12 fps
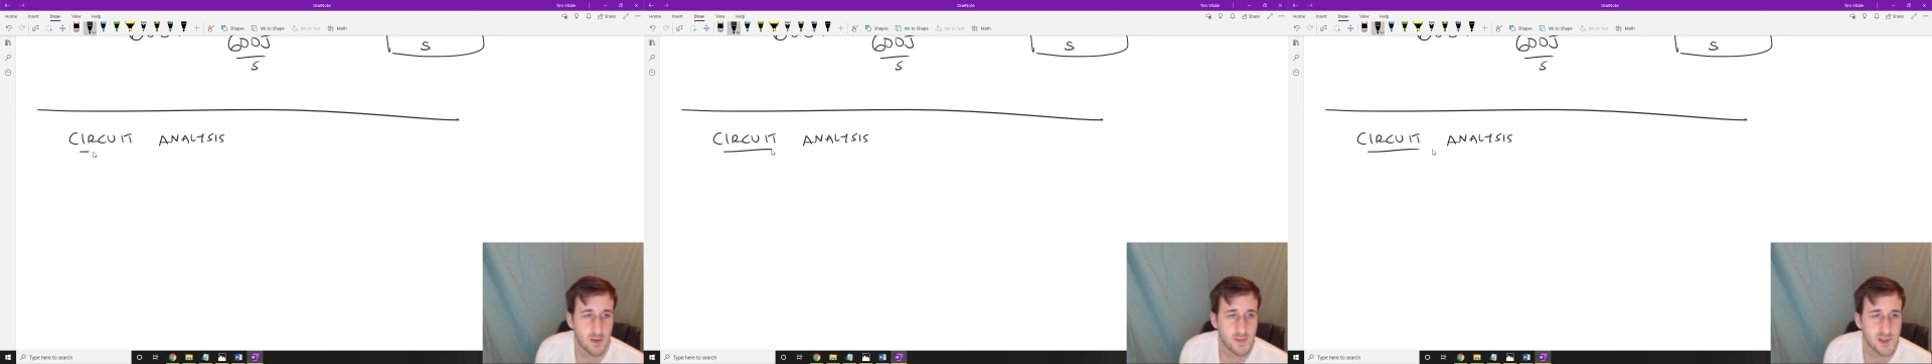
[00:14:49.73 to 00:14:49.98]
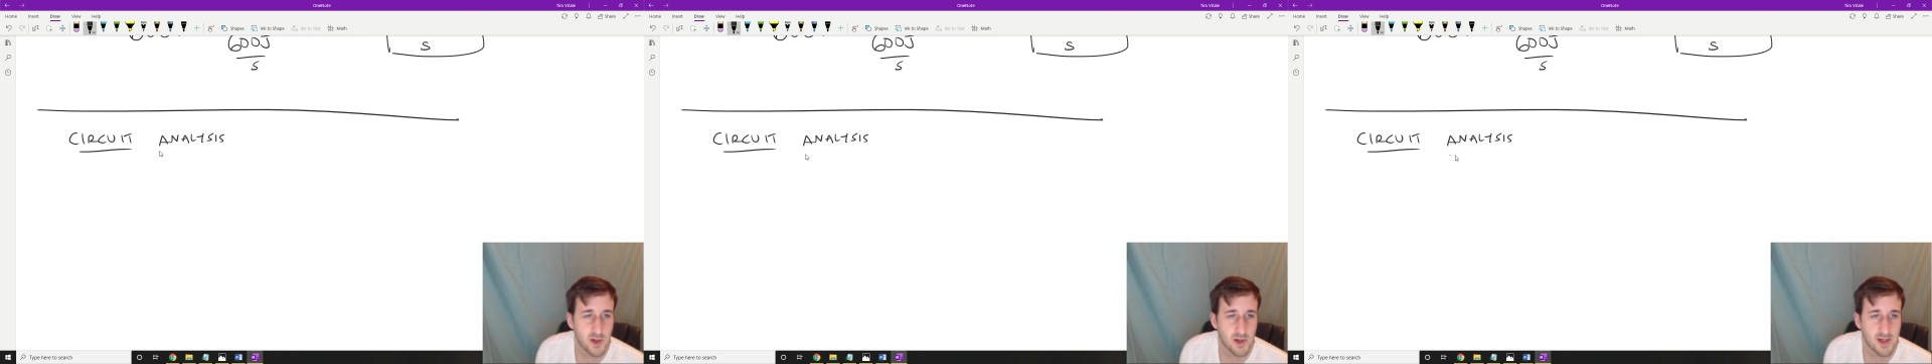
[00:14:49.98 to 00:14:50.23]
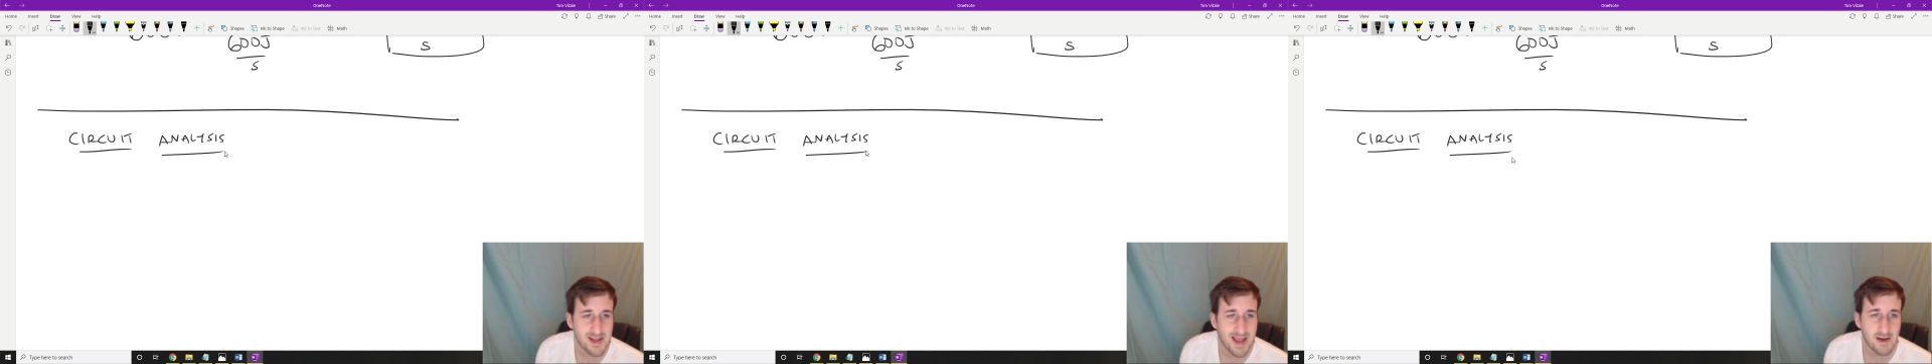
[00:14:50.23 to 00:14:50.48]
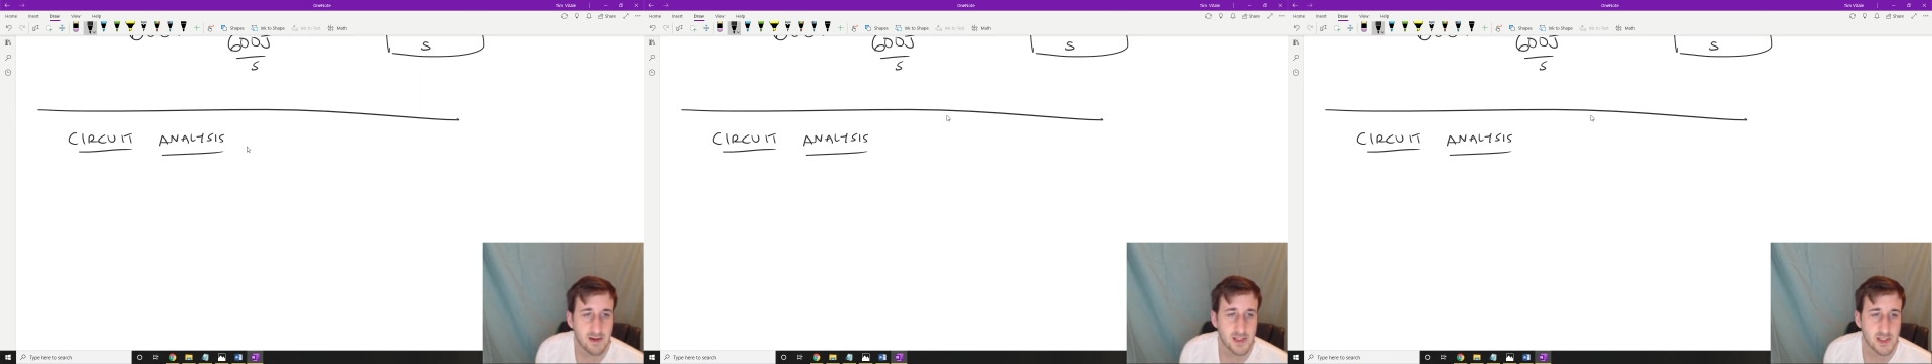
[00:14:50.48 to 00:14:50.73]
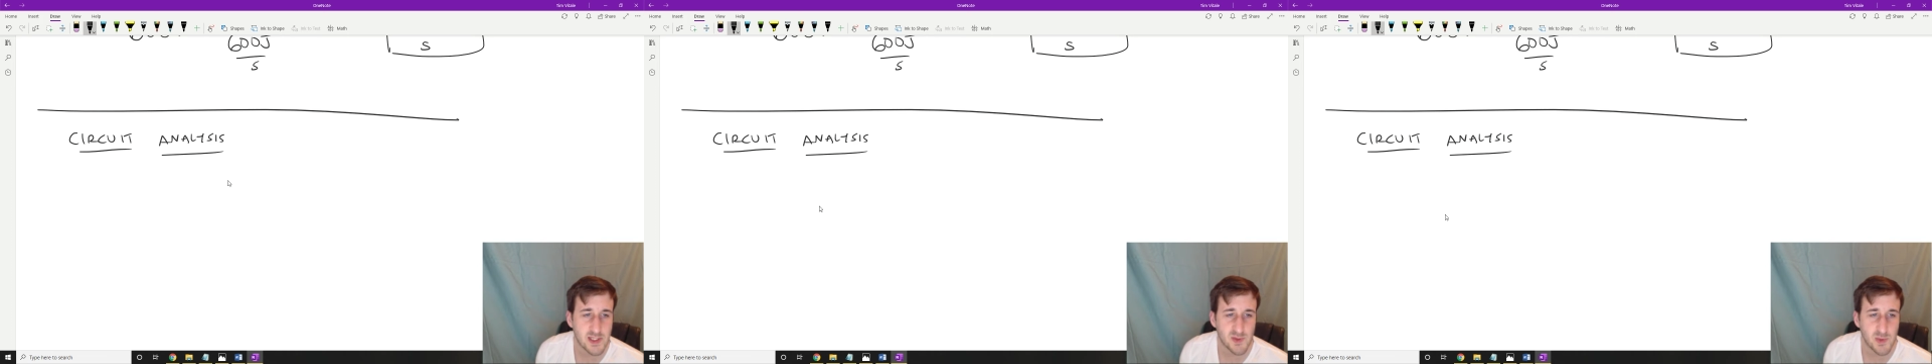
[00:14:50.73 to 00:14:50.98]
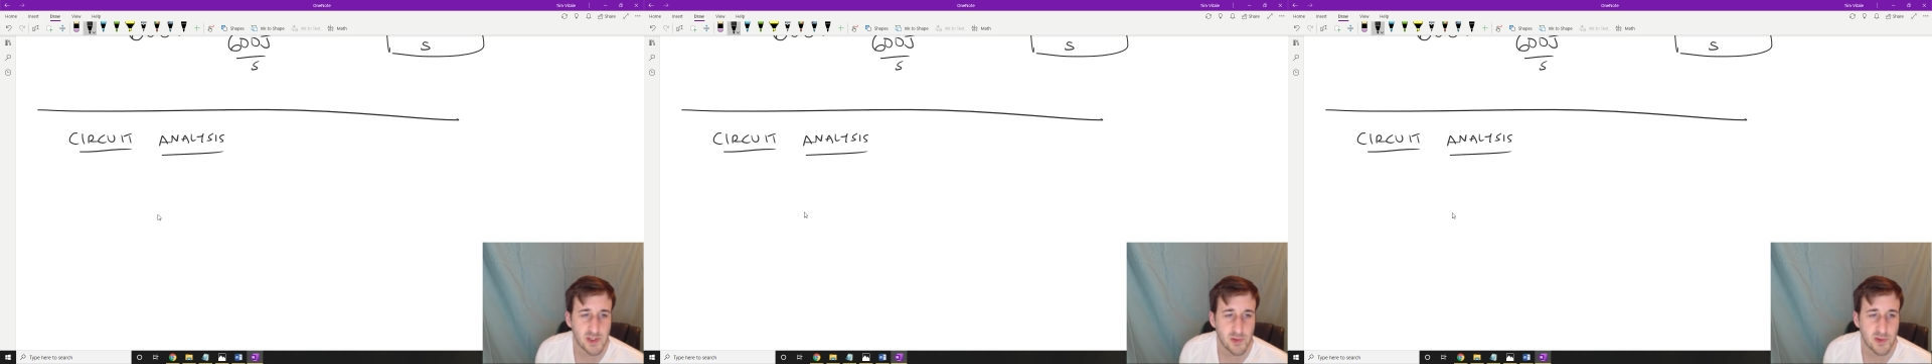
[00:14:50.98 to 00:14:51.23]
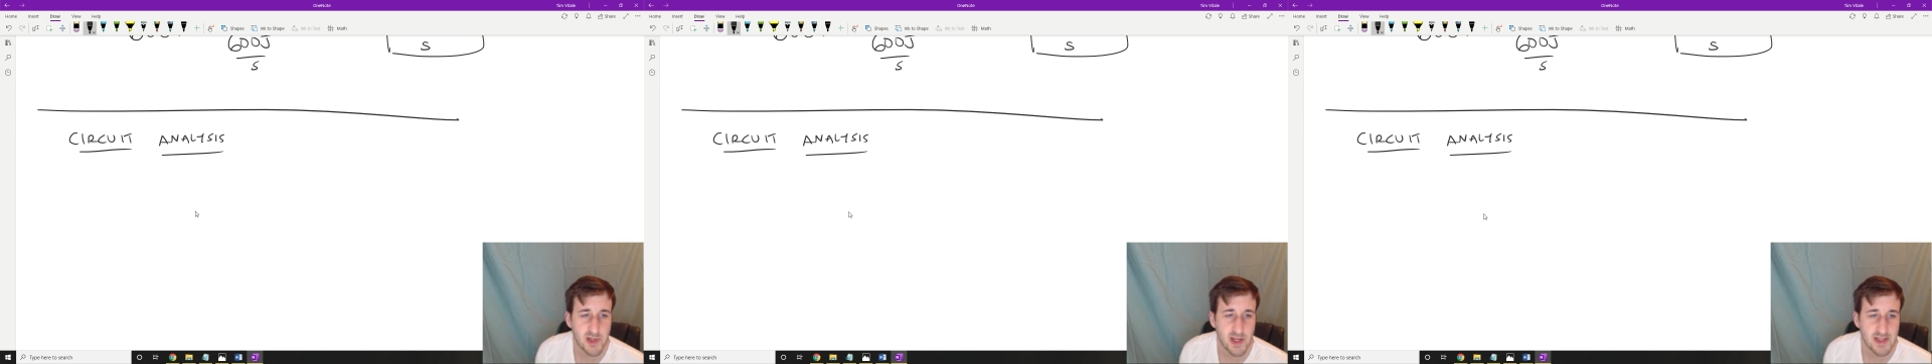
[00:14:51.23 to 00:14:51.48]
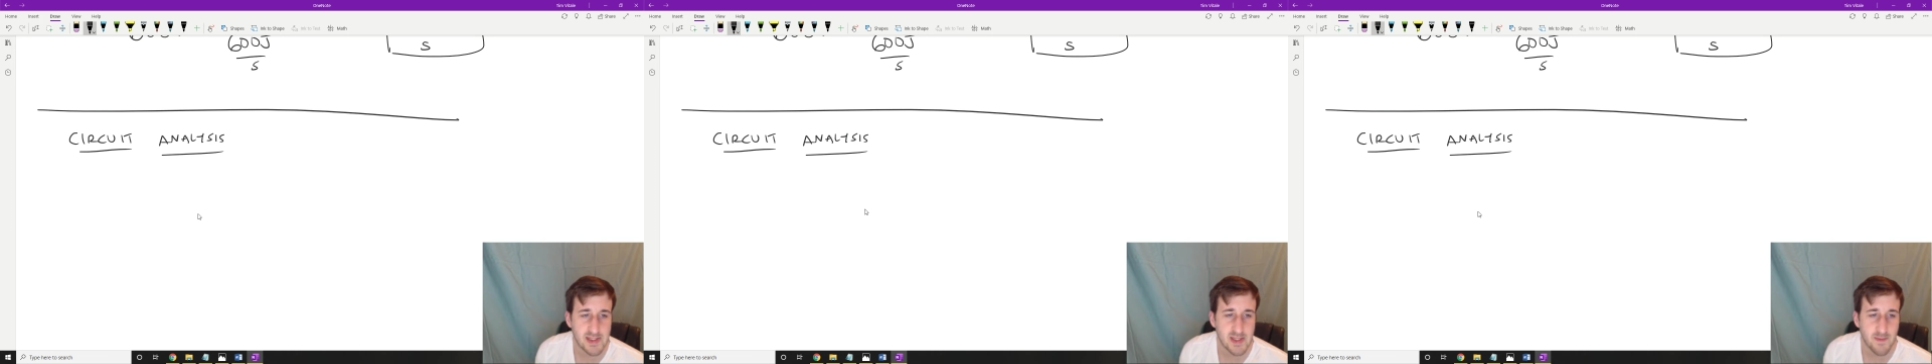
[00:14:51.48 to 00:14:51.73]
Circuit analysis is when you look
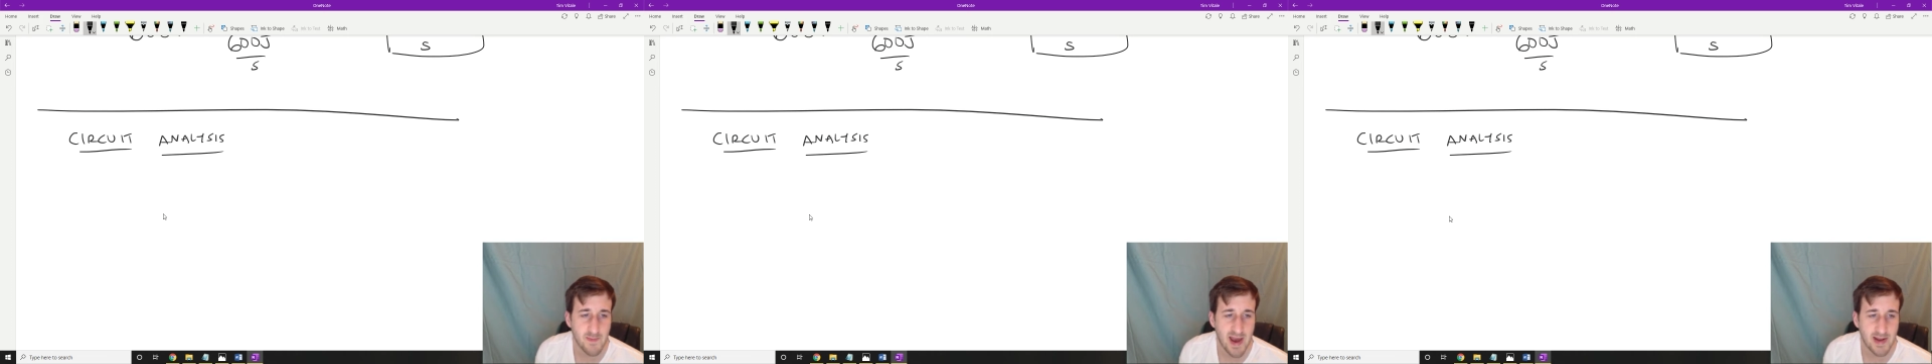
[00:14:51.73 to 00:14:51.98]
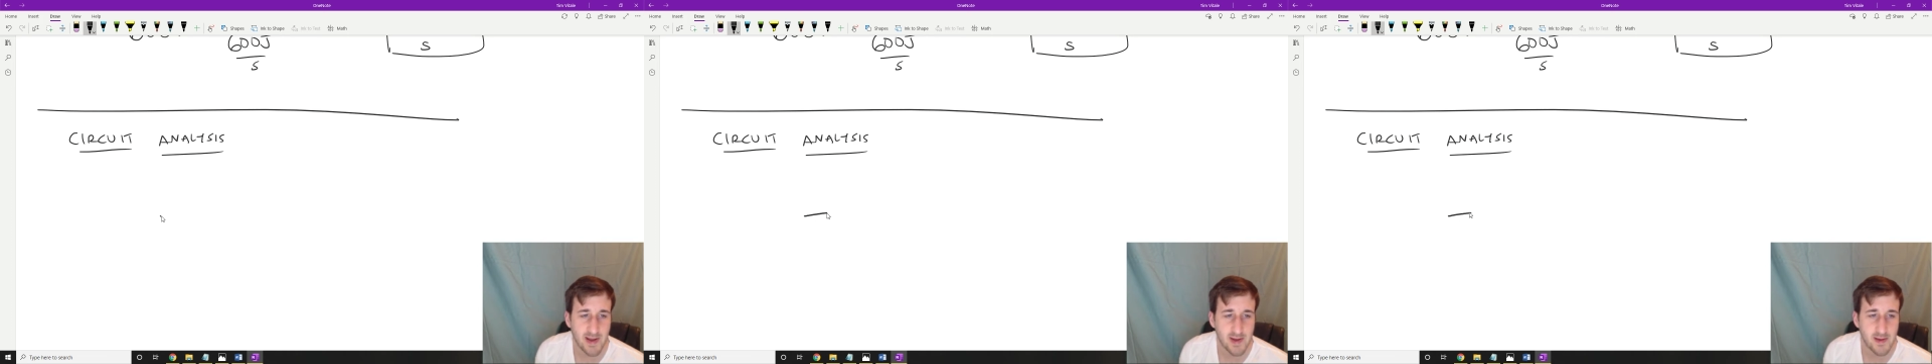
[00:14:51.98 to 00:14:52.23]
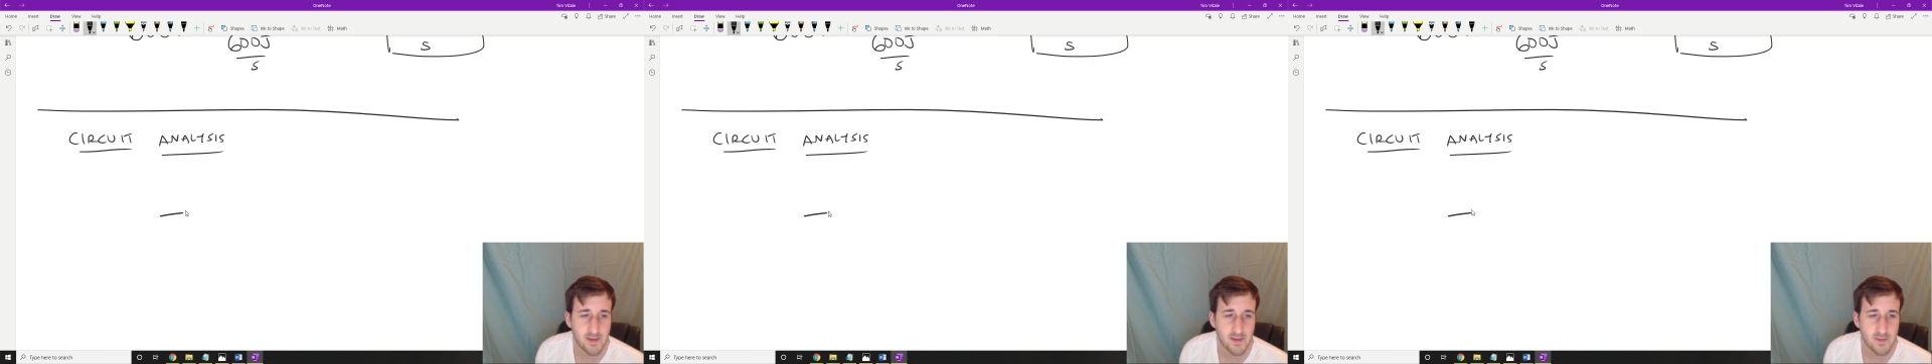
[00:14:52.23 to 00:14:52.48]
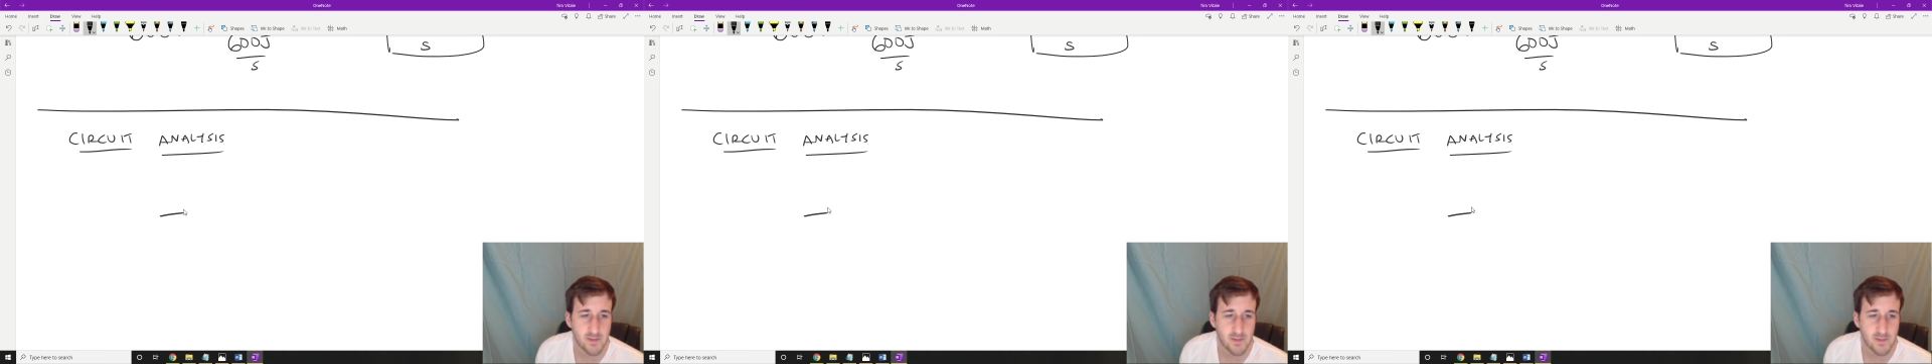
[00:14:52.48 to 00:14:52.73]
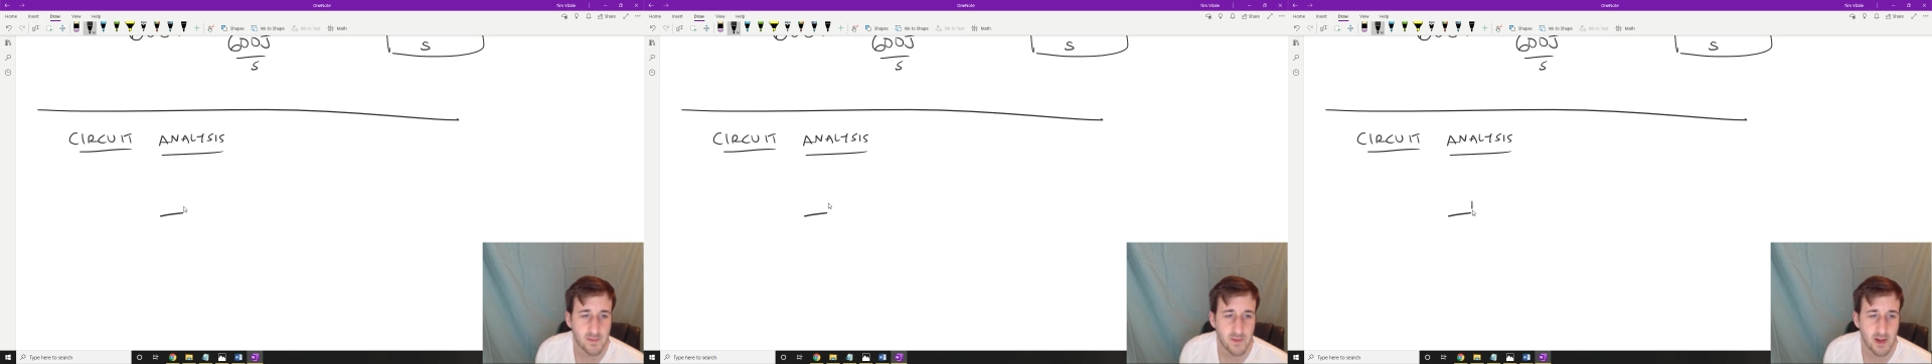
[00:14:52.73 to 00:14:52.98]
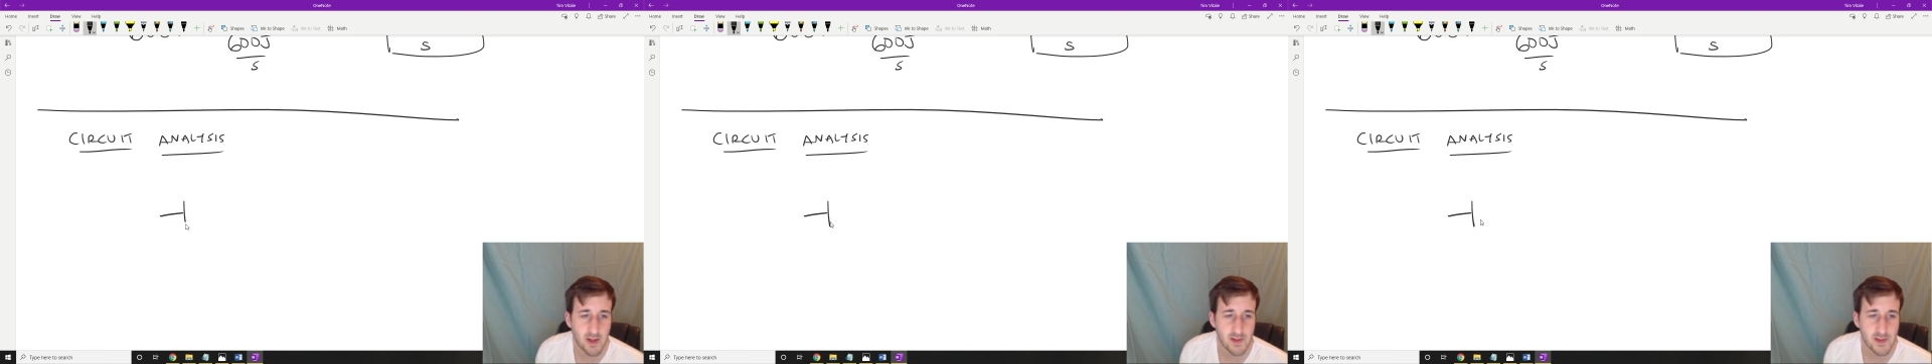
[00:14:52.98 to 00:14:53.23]
at a schematic, right?